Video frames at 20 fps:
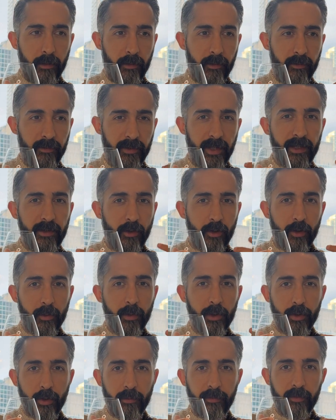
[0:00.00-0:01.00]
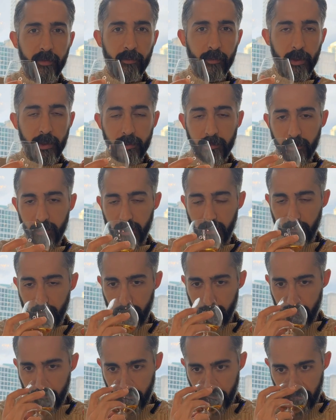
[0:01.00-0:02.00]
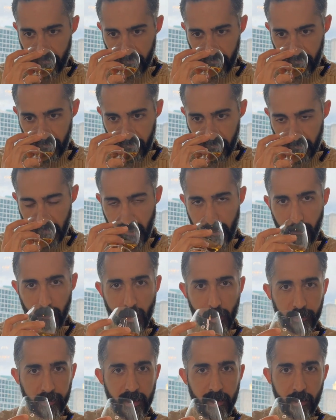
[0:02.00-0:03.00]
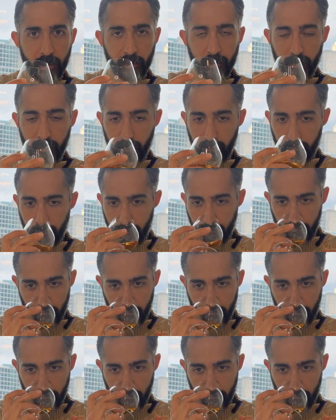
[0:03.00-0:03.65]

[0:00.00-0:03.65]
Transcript: slight herbal notes as well, but and malty notes.